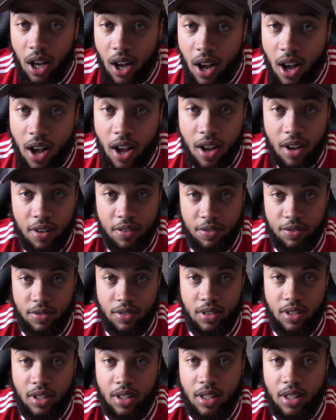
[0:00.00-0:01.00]
half.
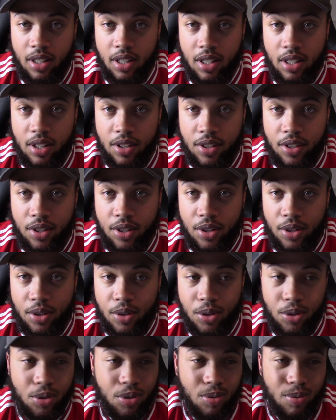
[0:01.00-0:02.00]

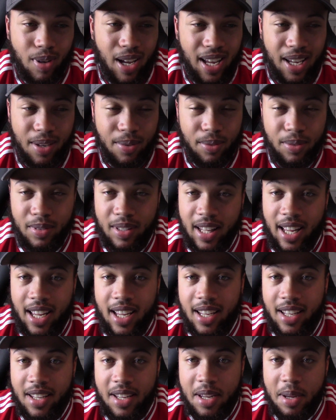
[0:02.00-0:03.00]
Who? Why? Like,
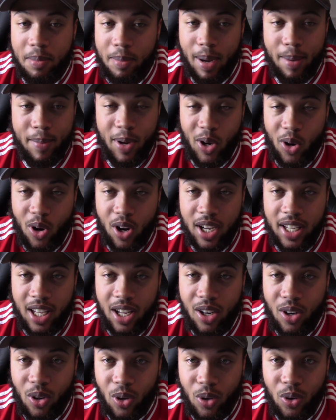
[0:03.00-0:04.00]
my man got a
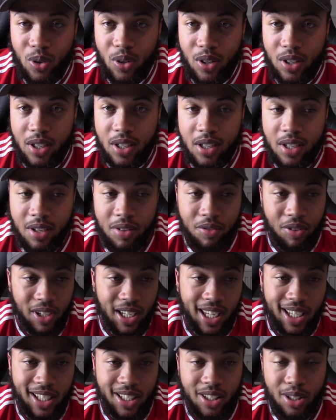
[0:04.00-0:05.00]
yellow for
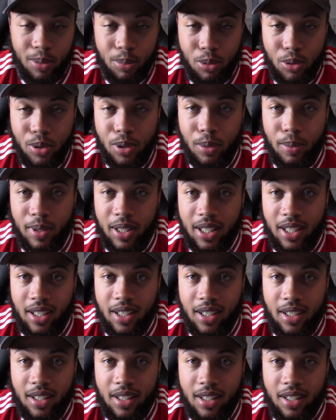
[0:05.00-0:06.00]
kicking the ball away.
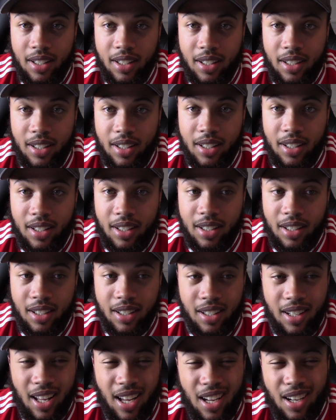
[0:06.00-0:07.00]

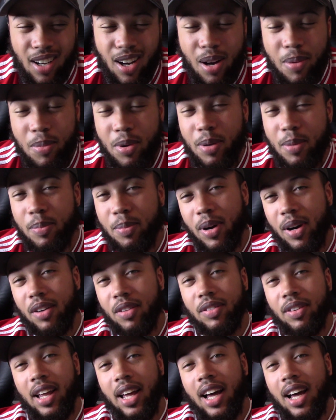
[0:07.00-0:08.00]
Like, come on, Bob.
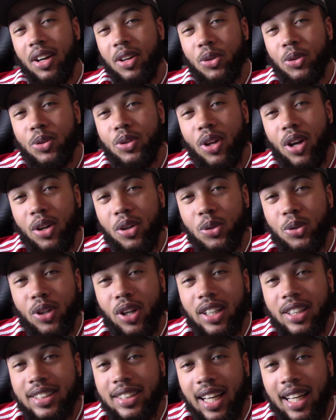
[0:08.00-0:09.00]
Like, who
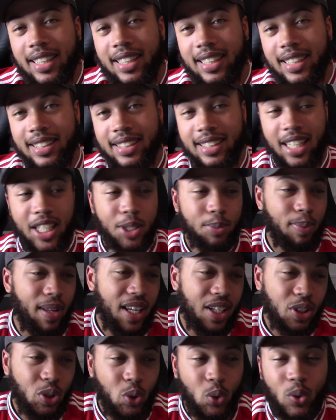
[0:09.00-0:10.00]
does that these days?
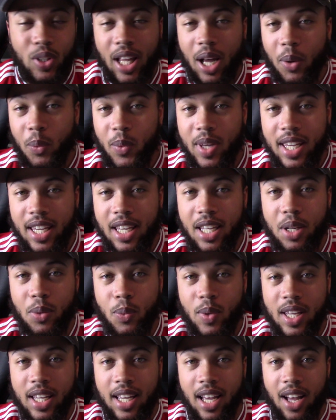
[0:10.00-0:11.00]
Players do that week in,
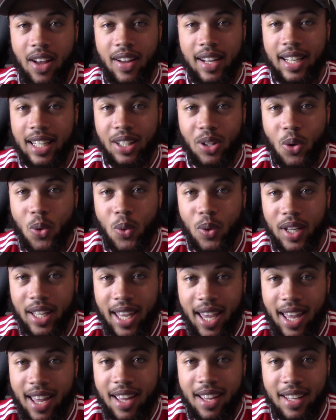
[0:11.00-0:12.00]
week out, and they don't
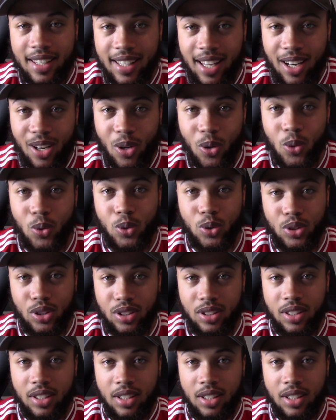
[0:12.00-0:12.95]
get yellows.